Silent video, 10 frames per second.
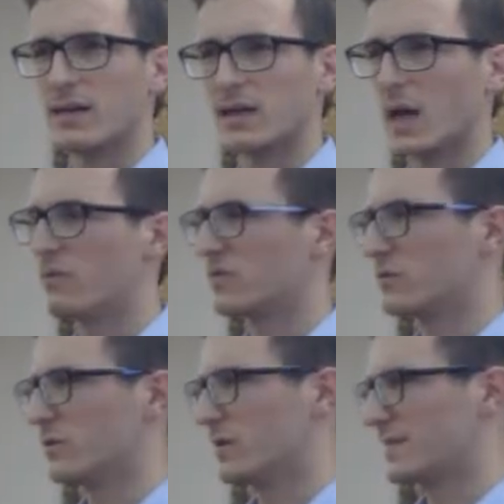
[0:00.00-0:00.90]

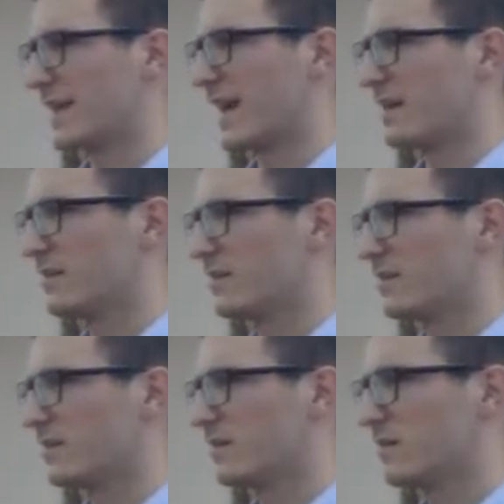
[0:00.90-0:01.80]
uncomfortable than sad.
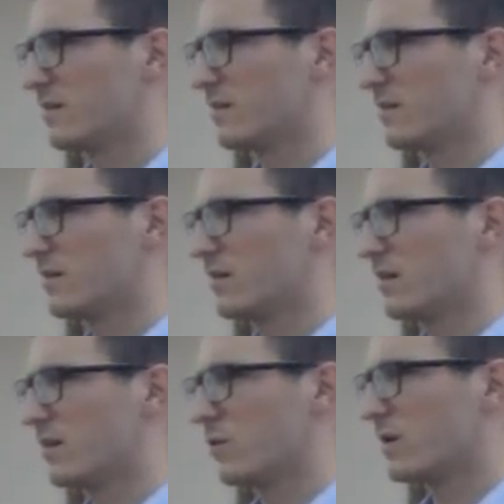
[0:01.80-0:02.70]

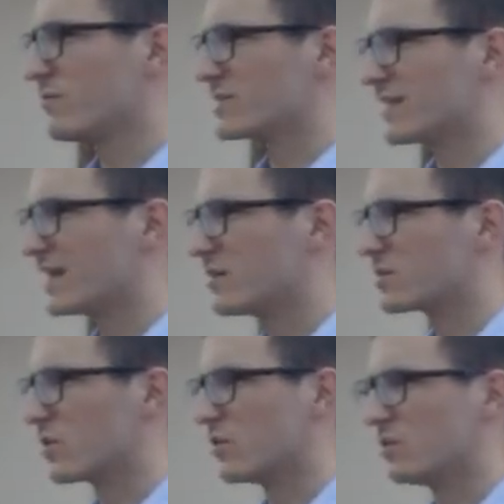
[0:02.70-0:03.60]
When I was 10
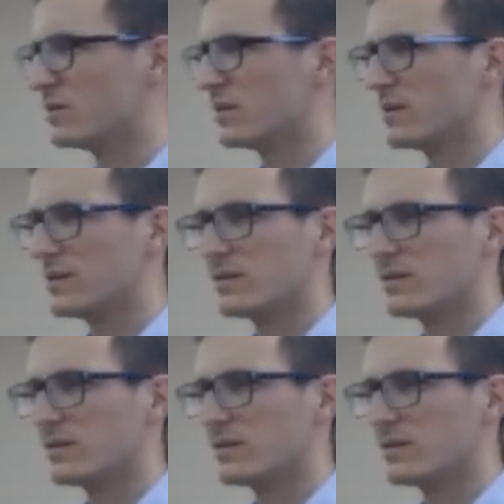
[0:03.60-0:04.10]
years old,